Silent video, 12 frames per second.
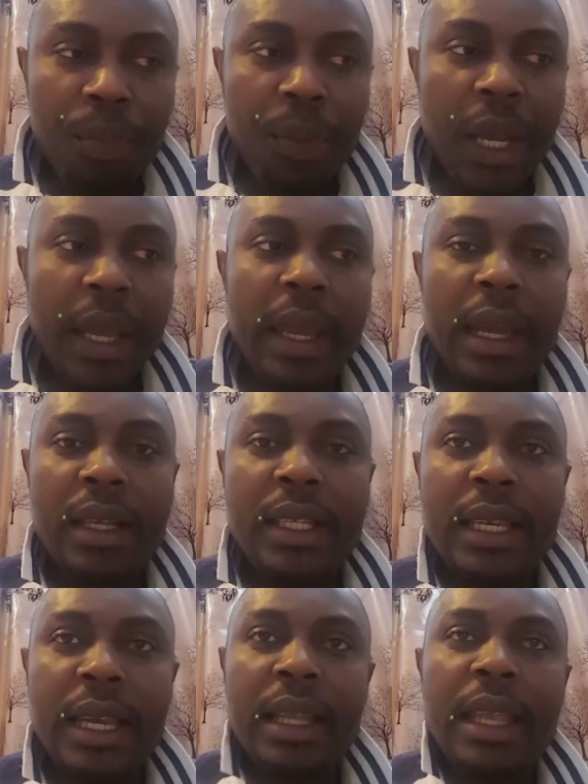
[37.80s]
the
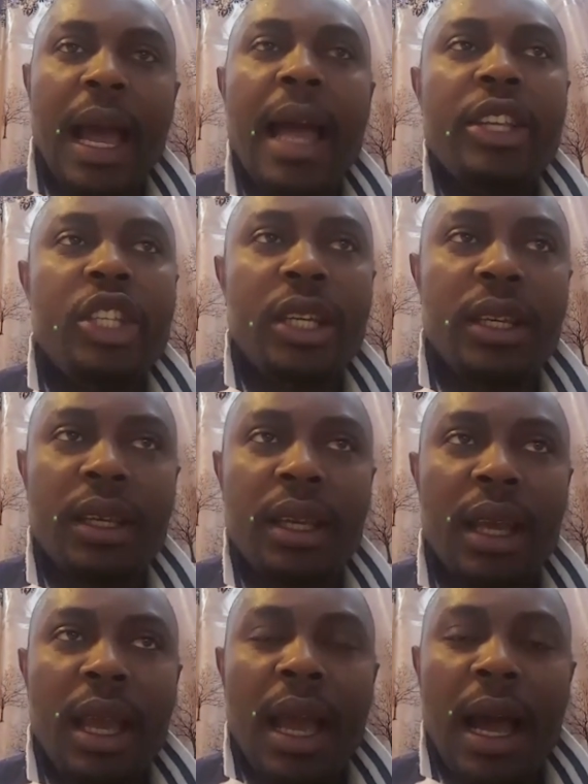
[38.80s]
ASC and the IG.
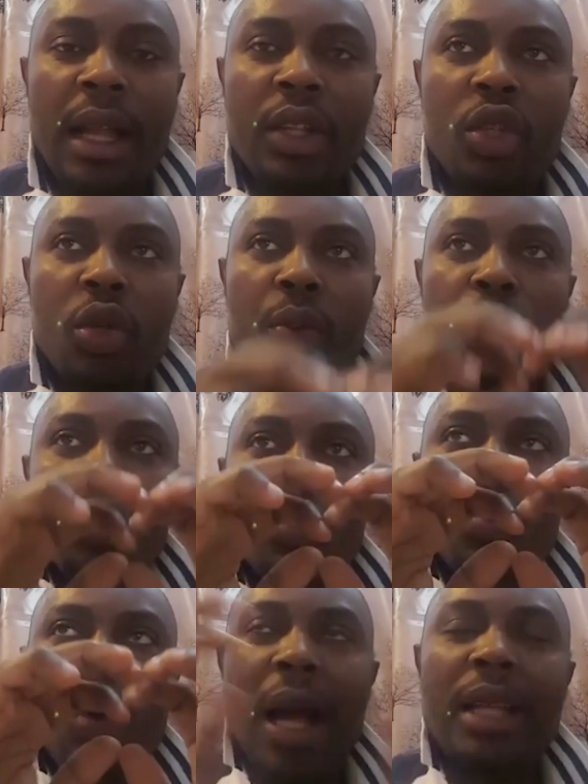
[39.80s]
And
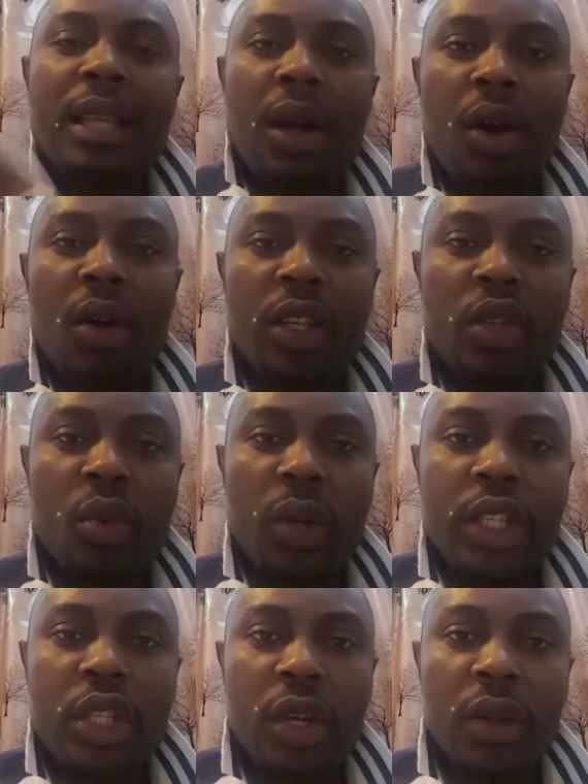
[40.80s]
to answer all these
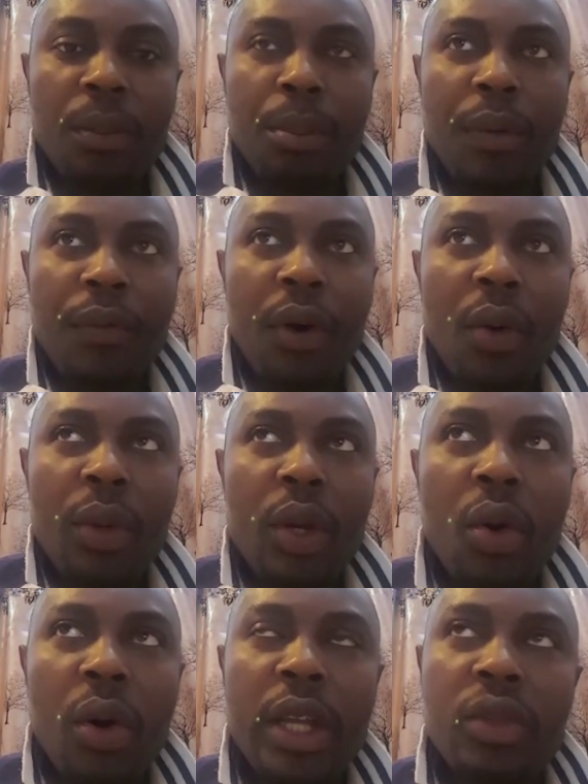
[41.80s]
questions, before we
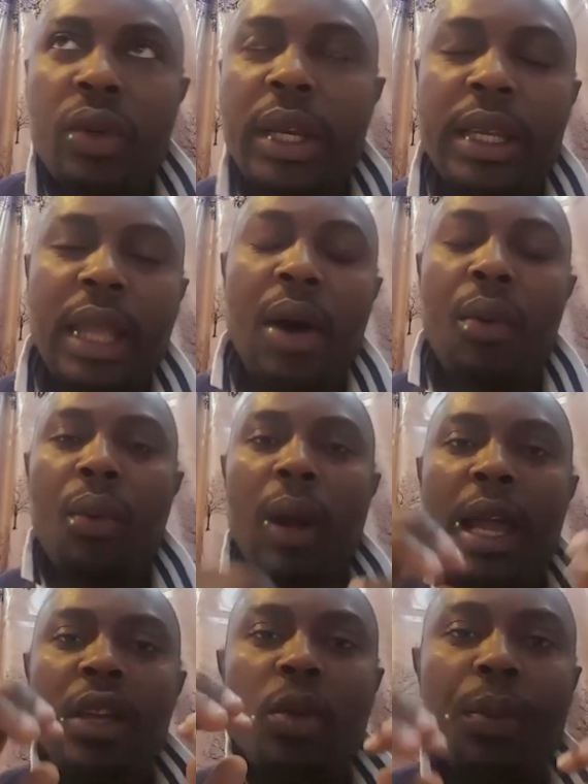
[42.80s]
go into it, I would
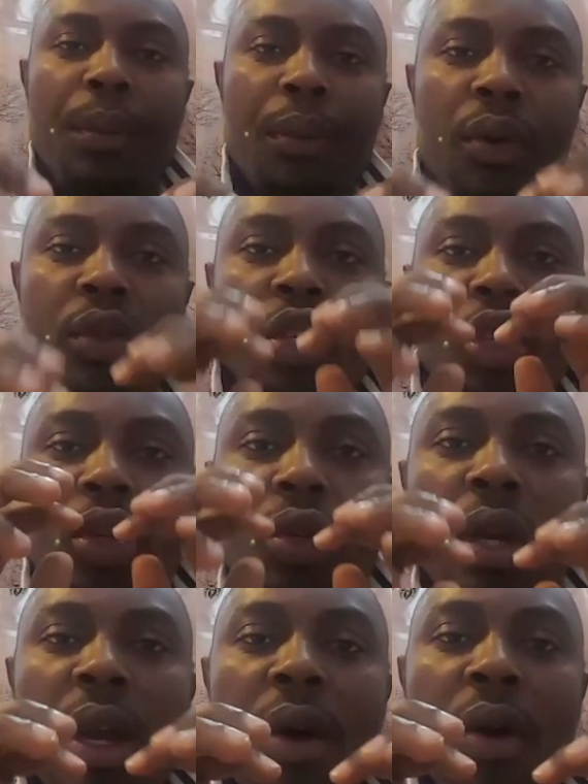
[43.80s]
like you people
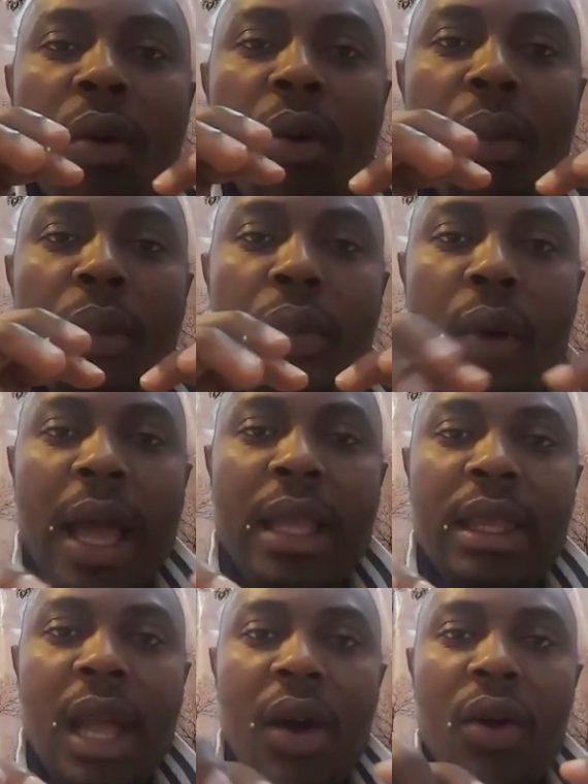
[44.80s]
to
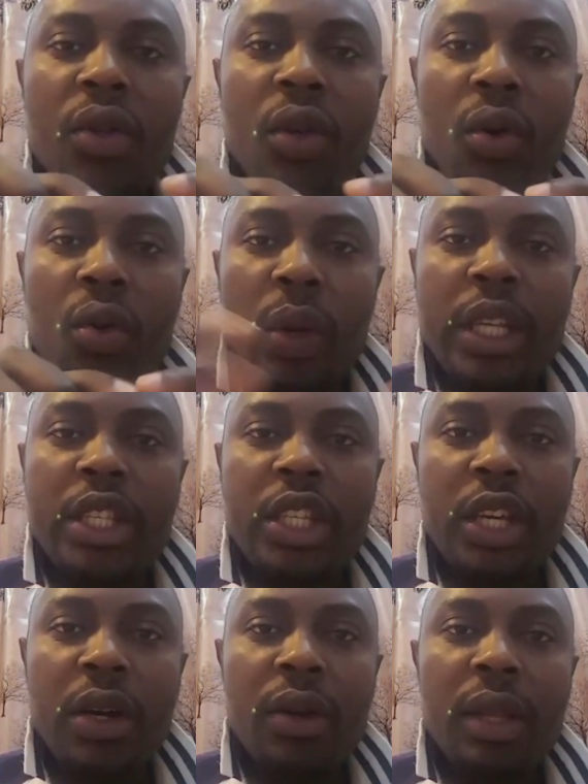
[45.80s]
write down your
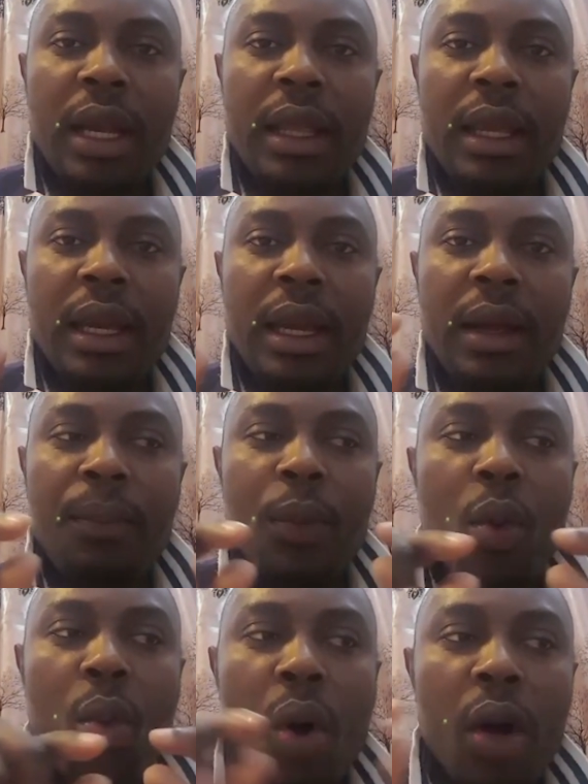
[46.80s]
question and the
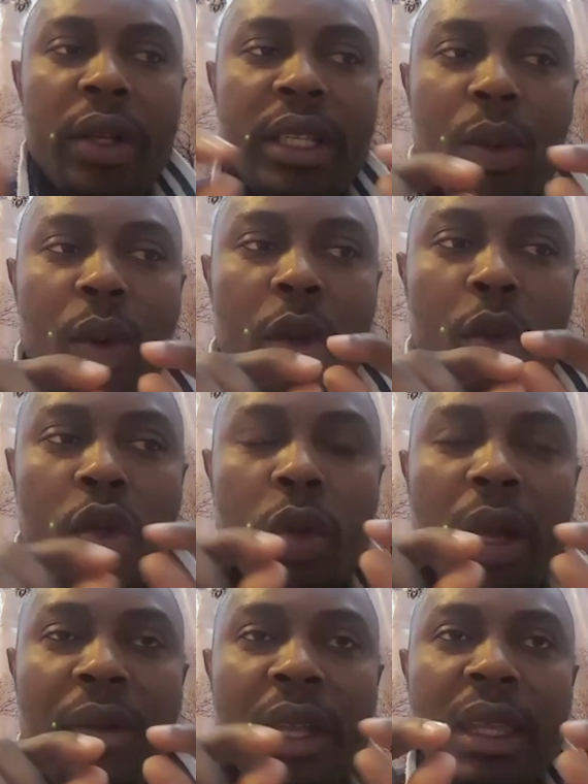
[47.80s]
worries,
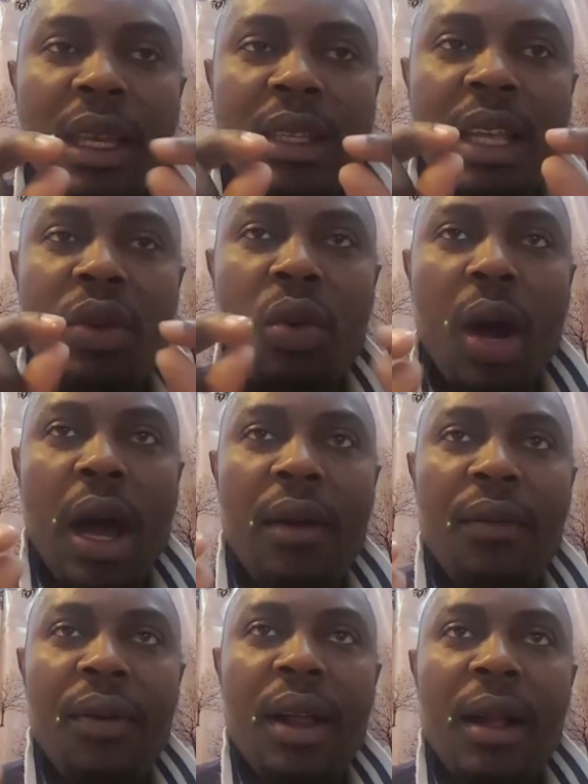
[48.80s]
whatsoever things that you
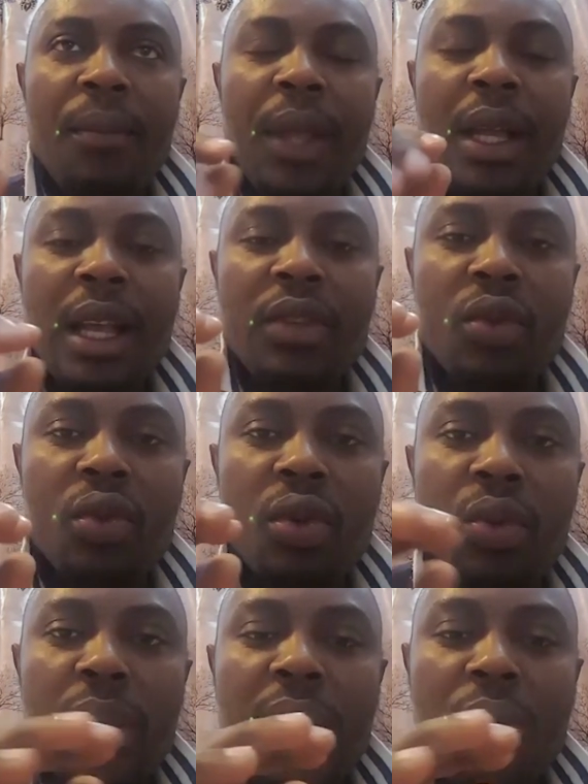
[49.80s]
have that has to
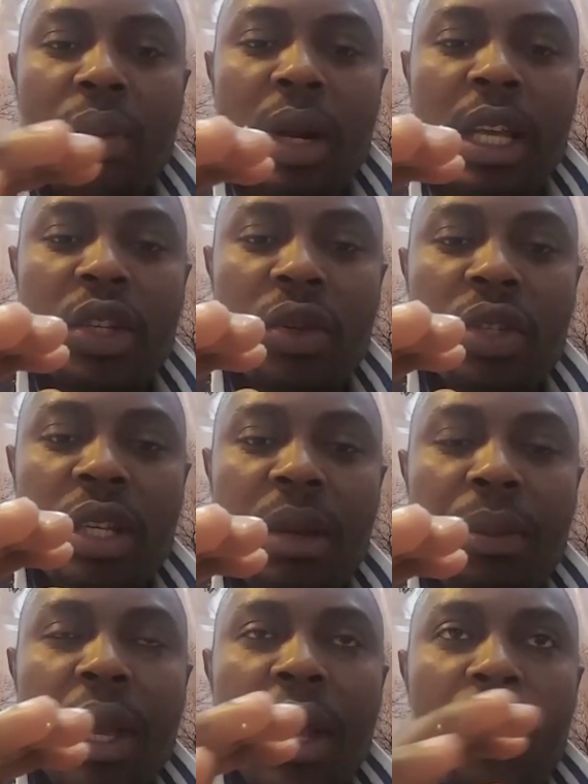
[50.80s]
do with the
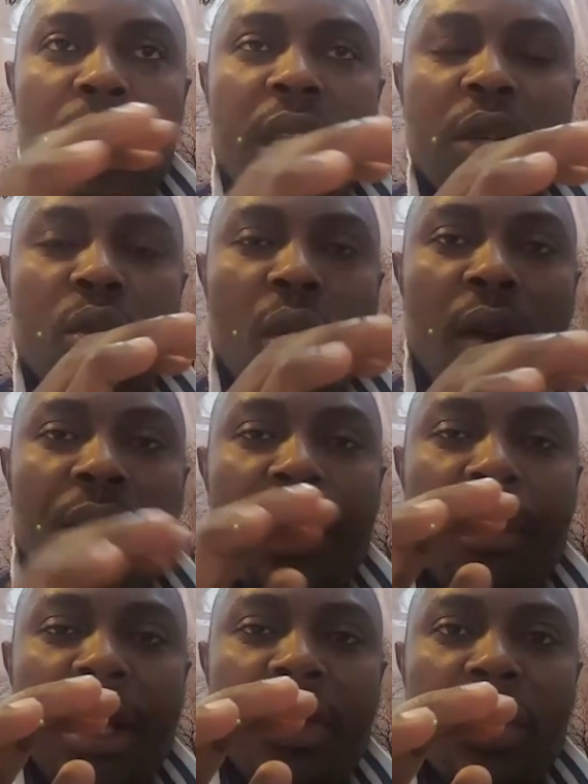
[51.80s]
relationship with the sword of
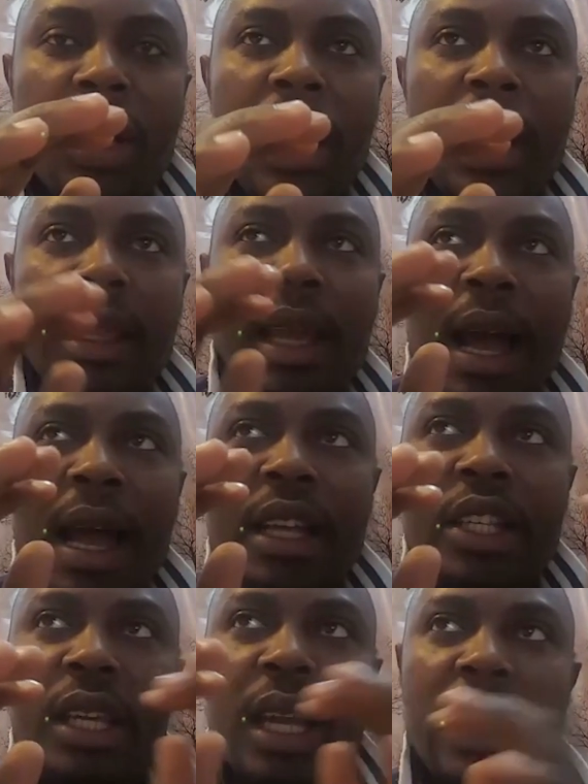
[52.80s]
Ambazonia and the
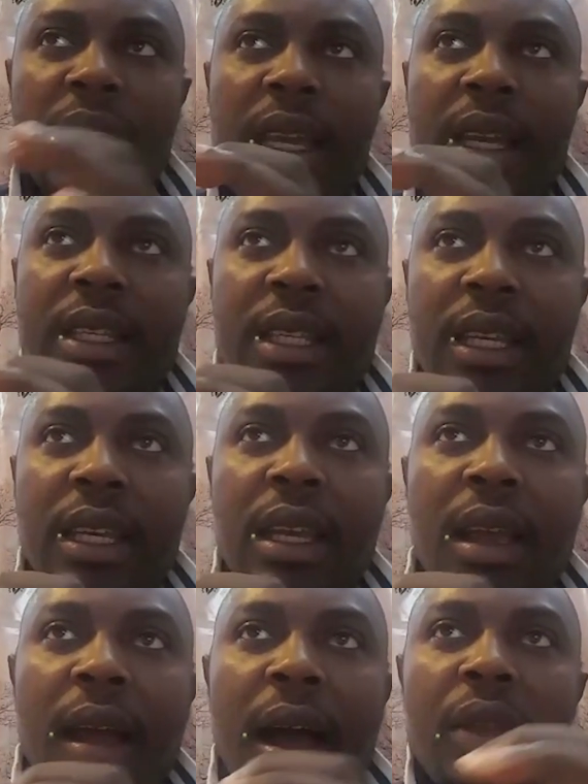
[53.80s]
IG and ASC,
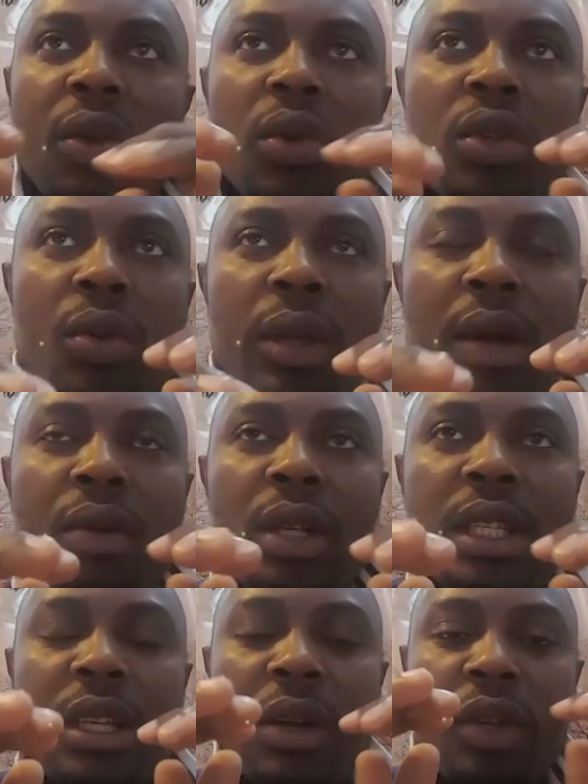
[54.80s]
and also with the
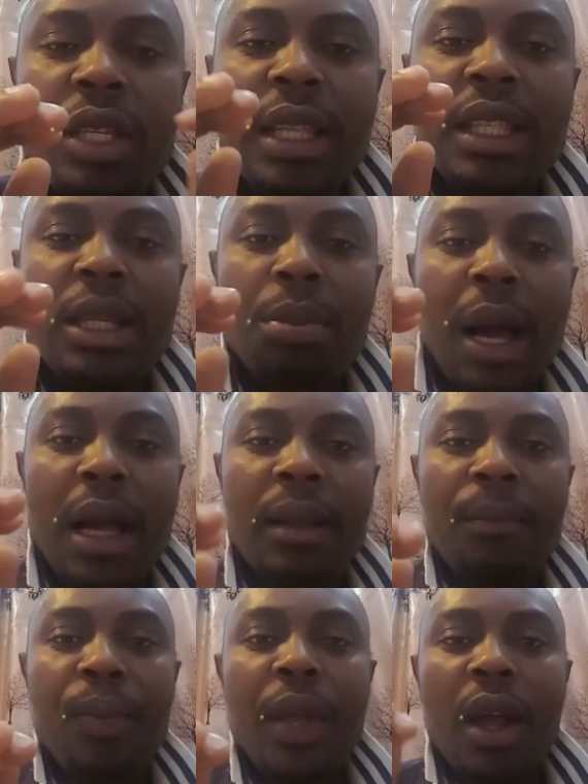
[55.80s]
recent demand
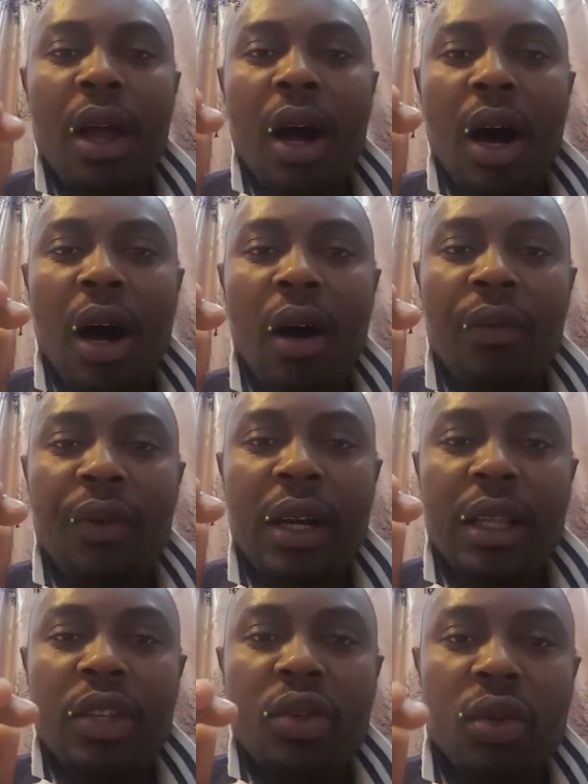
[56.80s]
of
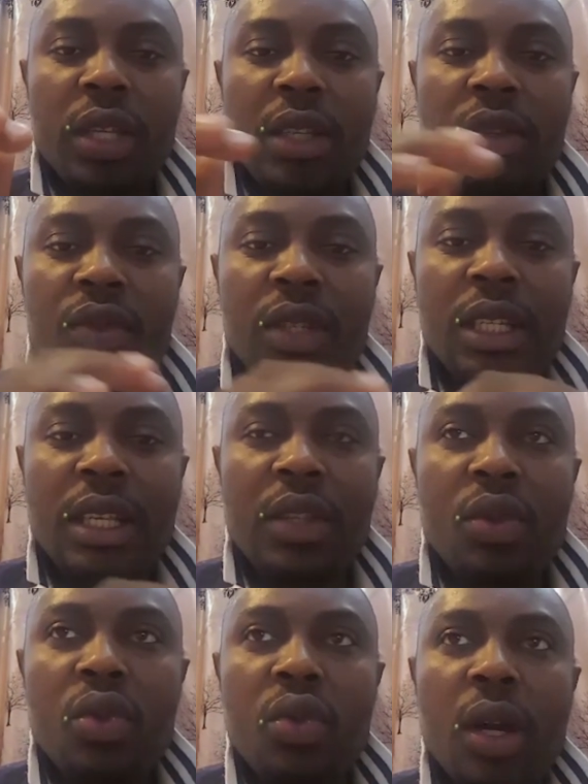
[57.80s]
the soldiers on
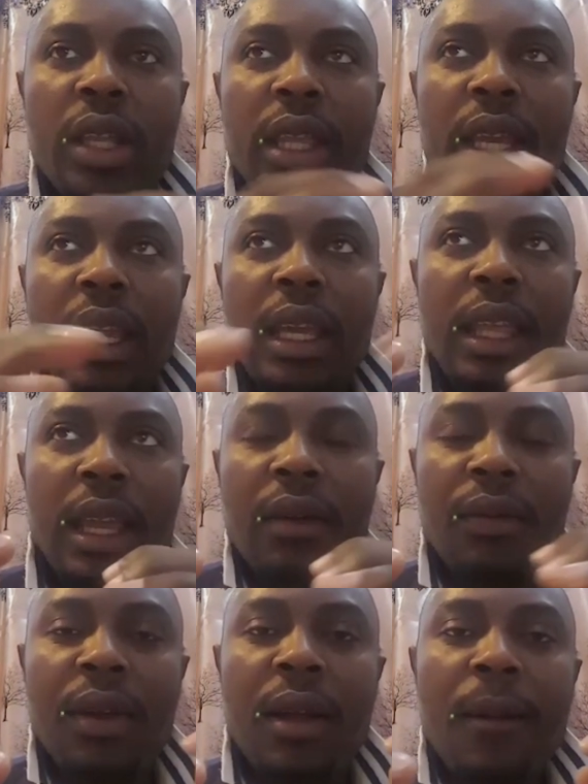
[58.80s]
GZ to join the ADF.